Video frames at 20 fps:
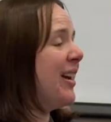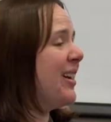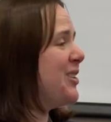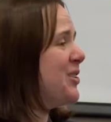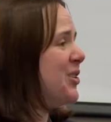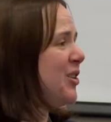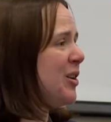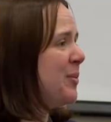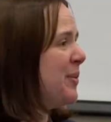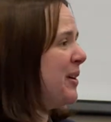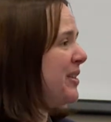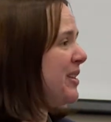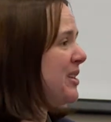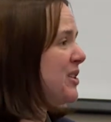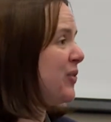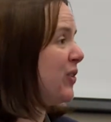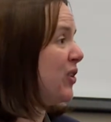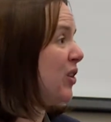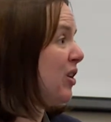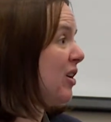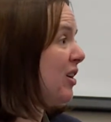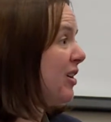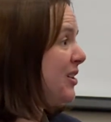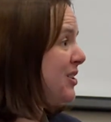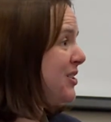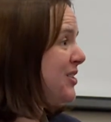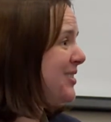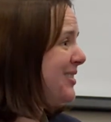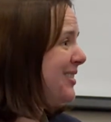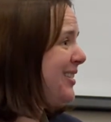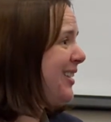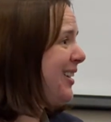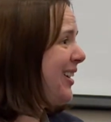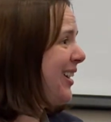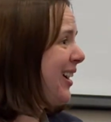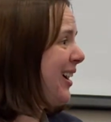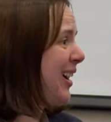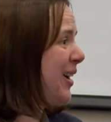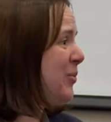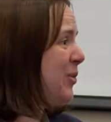could talk about this for hours
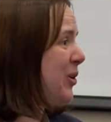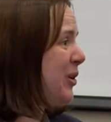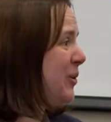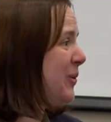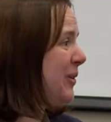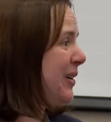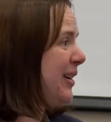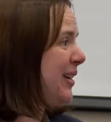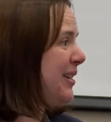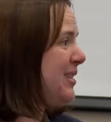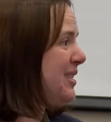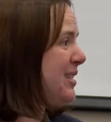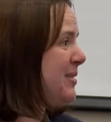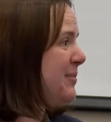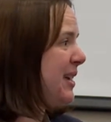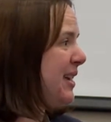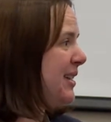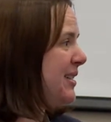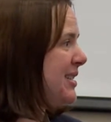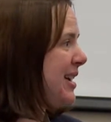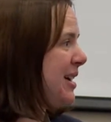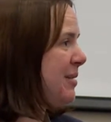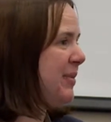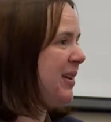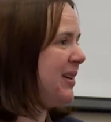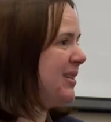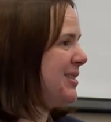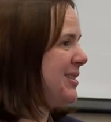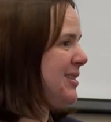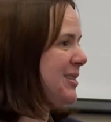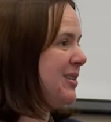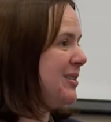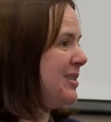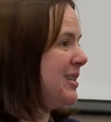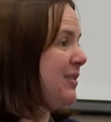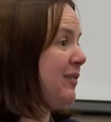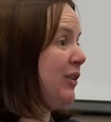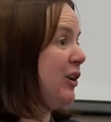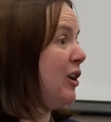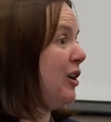and what it would actually mean. 10 minutes
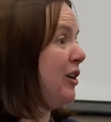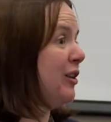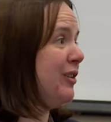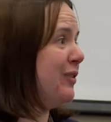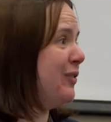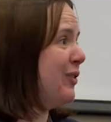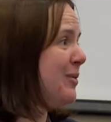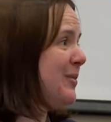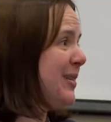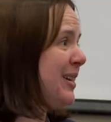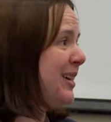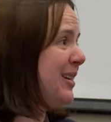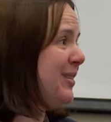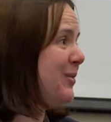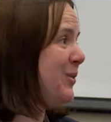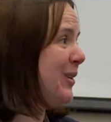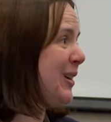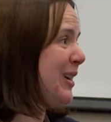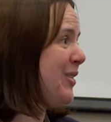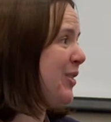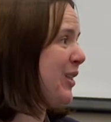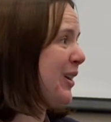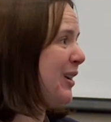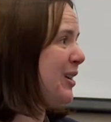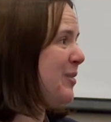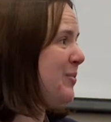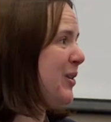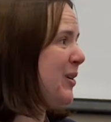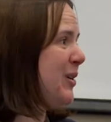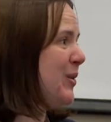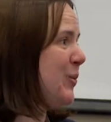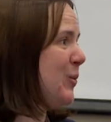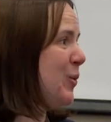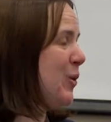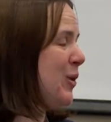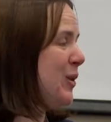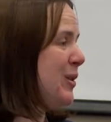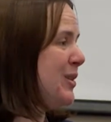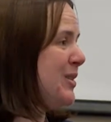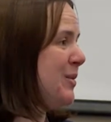doesn't even cut it for me when I think about
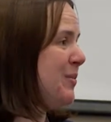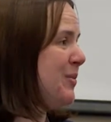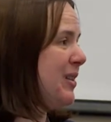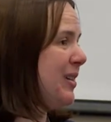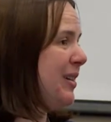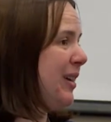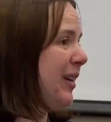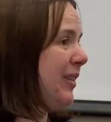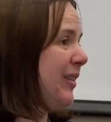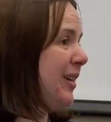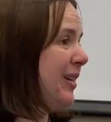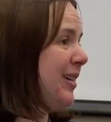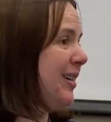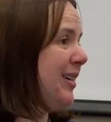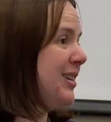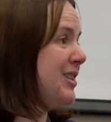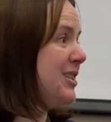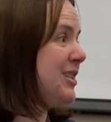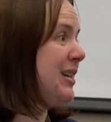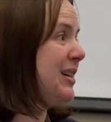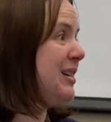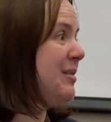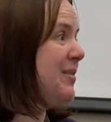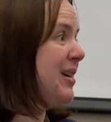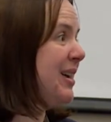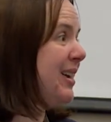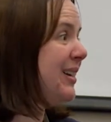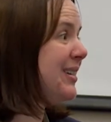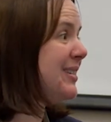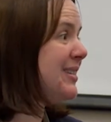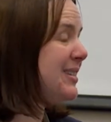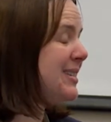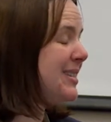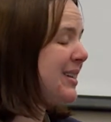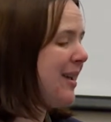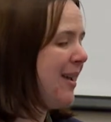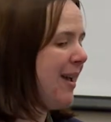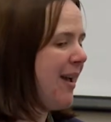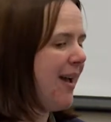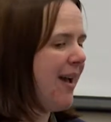what something like that actually
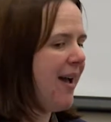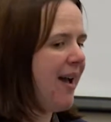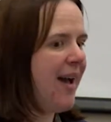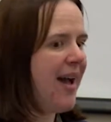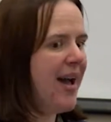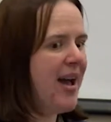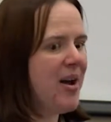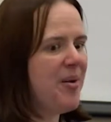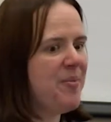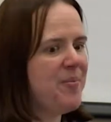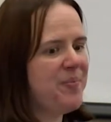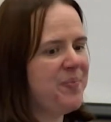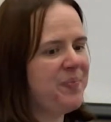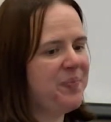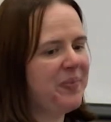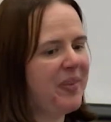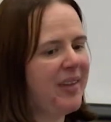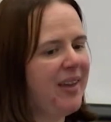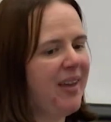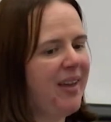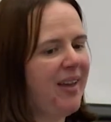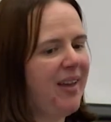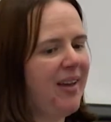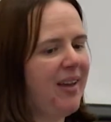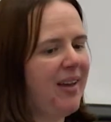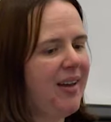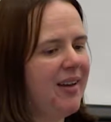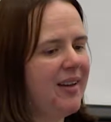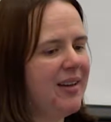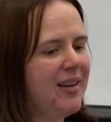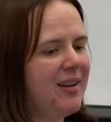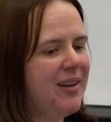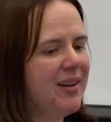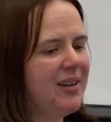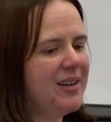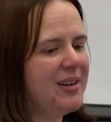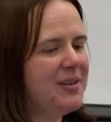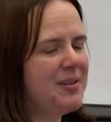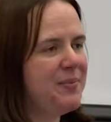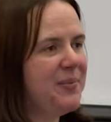means. By
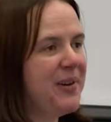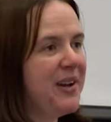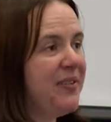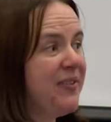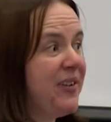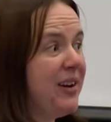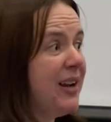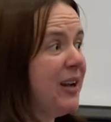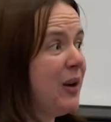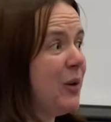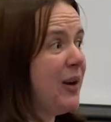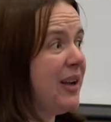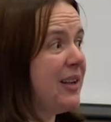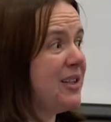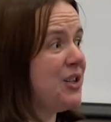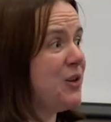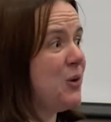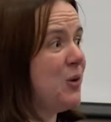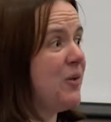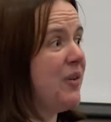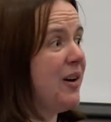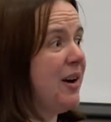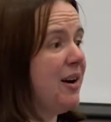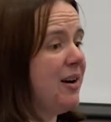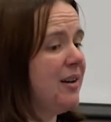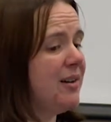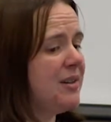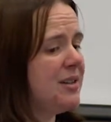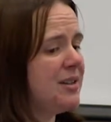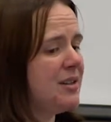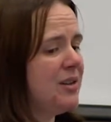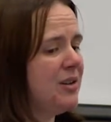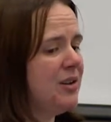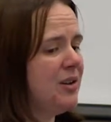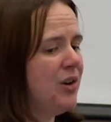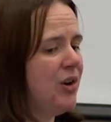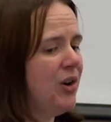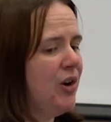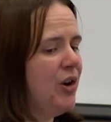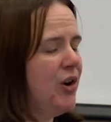a very quick show of hands,
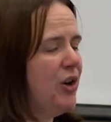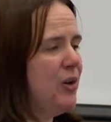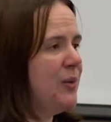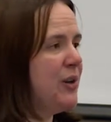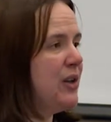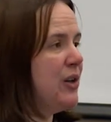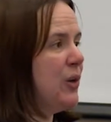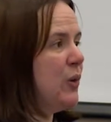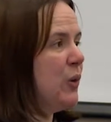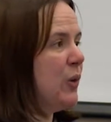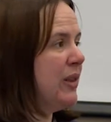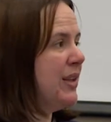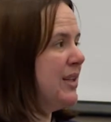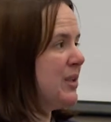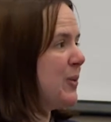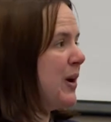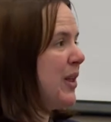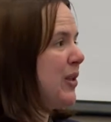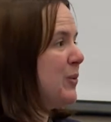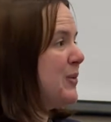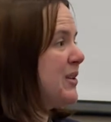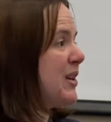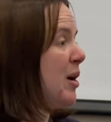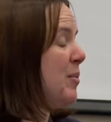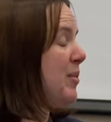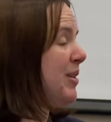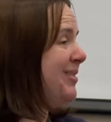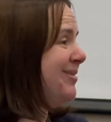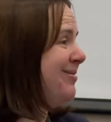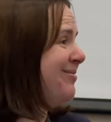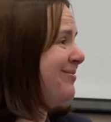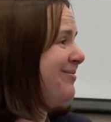who would have known this weather was coming?